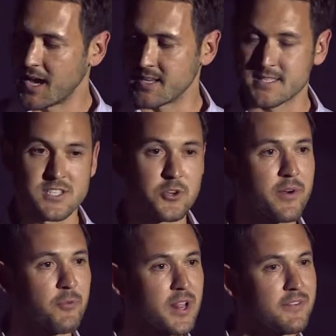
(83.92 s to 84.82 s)
And he said, so
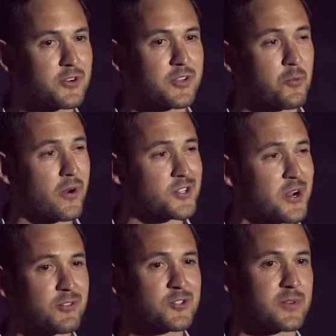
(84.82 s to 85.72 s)
if we left Earth and wanted to
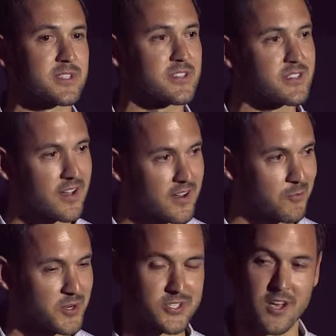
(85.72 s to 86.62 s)
travel towards the
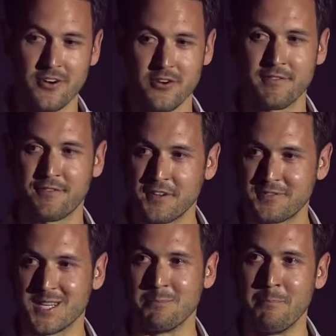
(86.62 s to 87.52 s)
sun, which is
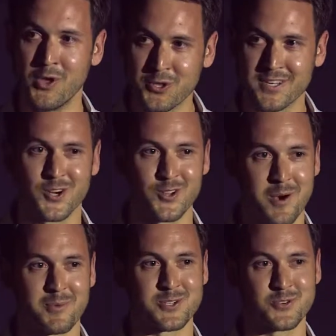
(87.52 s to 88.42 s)
150 million
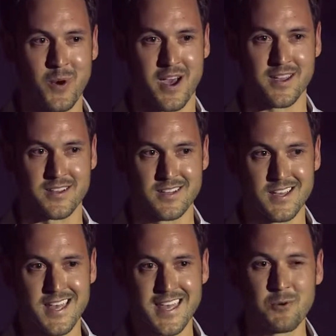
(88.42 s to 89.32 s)
kilometers away,
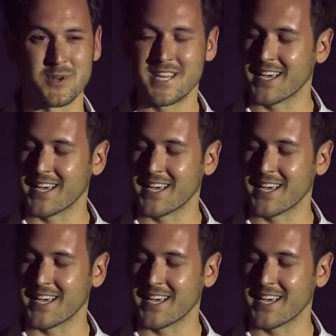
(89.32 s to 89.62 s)
it would